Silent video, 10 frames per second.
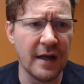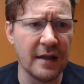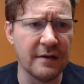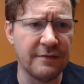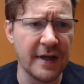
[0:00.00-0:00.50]

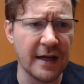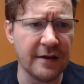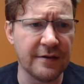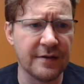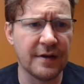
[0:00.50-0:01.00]
And the
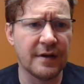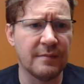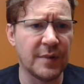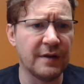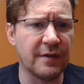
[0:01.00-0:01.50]
VIX,
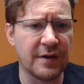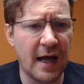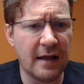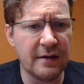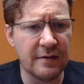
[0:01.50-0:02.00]
believe it or
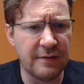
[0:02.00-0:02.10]
not,